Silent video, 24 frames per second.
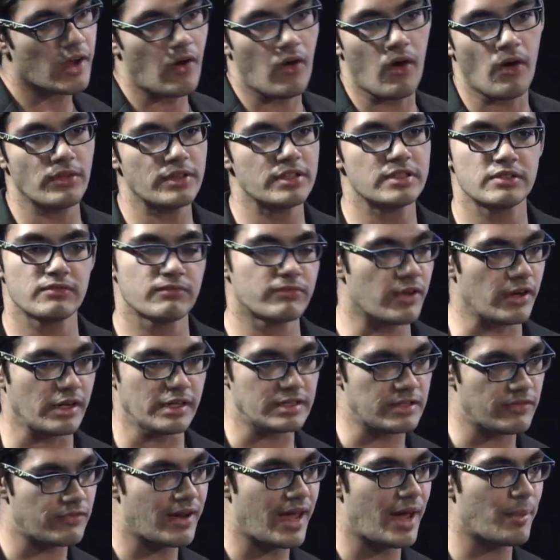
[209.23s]
all these
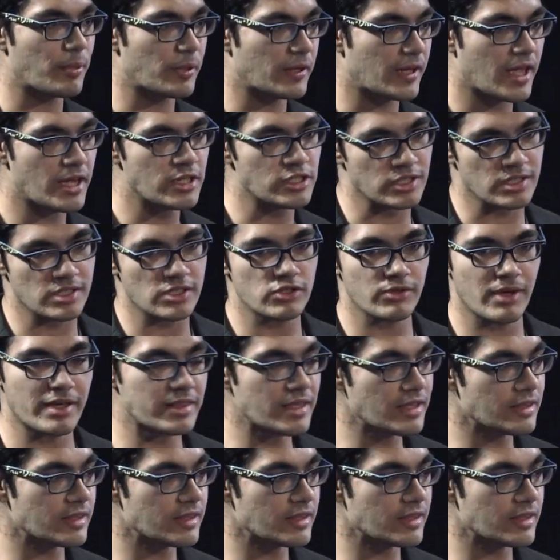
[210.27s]
various different applications. So I